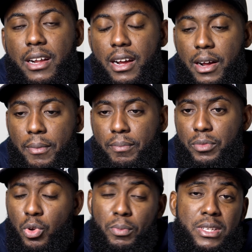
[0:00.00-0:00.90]

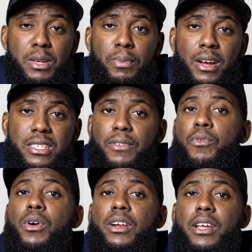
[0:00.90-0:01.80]
Don't be surprised if
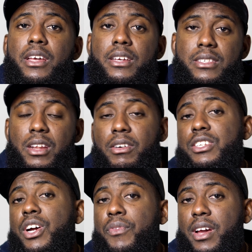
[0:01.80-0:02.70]
one day you sit down in
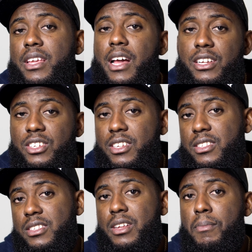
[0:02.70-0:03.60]
traffic and you actually
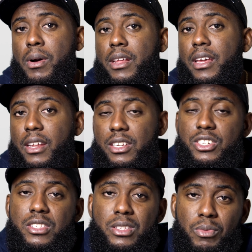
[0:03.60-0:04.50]
see somebody in a
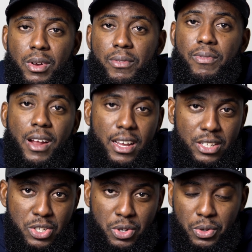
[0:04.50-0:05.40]
JetsonOne
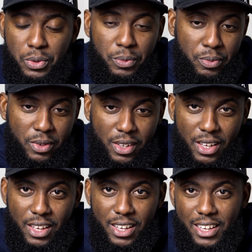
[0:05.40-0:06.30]
flying through
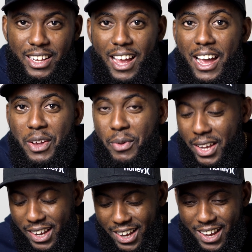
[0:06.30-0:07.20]
the
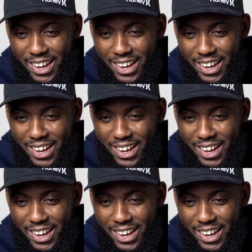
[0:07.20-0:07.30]
highway